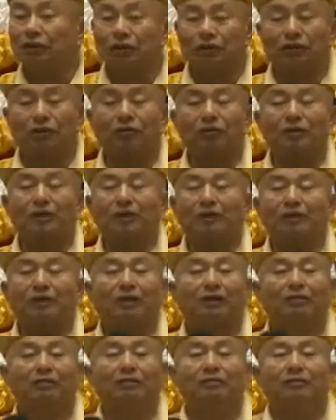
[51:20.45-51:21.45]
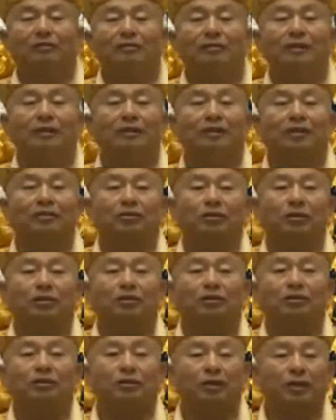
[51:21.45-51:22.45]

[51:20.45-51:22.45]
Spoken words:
millions of thoughts in there.